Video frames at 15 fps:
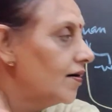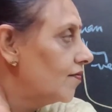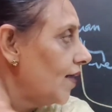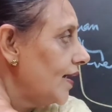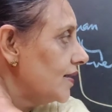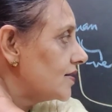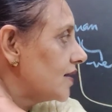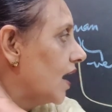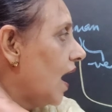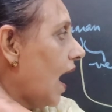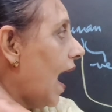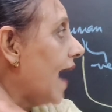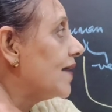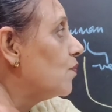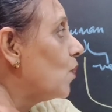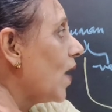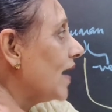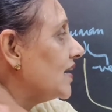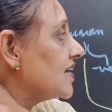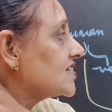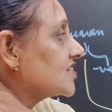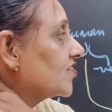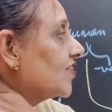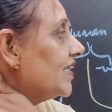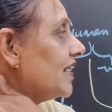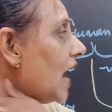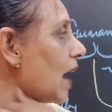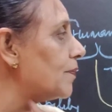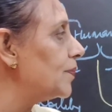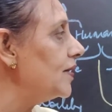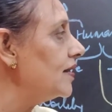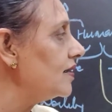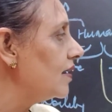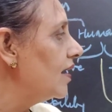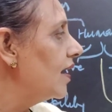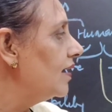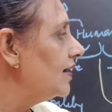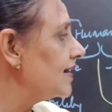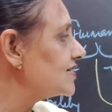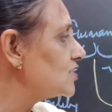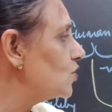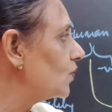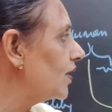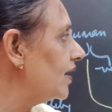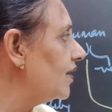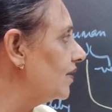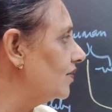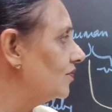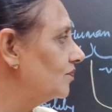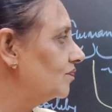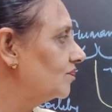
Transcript: right? And where does greed happen? Let's look here.